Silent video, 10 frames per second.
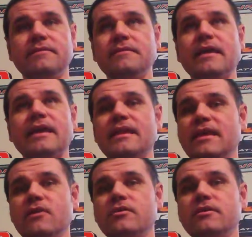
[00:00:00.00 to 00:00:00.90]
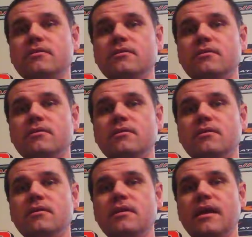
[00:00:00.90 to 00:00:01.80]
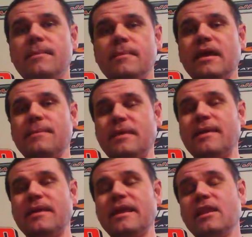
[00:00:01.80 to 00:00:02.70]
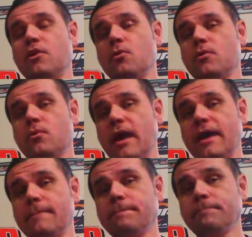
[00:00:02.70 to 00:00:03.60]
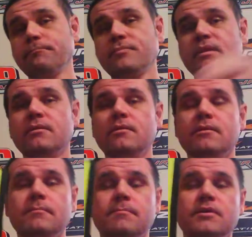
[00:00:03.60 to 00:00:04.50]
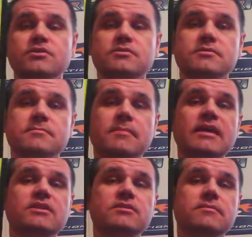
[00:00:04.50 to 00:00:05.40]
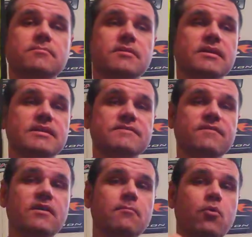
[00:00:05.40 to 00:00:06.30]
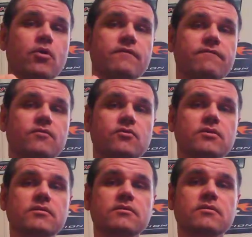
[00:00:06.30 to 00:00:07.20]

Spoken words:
they can hear it and they know where we're at. But it's very important for